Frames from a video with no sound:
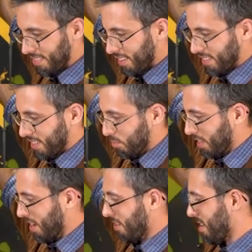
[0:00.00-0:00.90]
I said
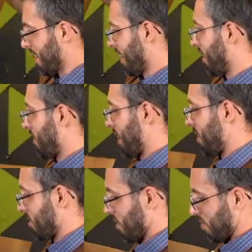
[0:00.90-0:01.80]
without knocking everything
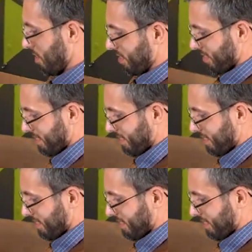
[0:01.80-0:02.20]
else over.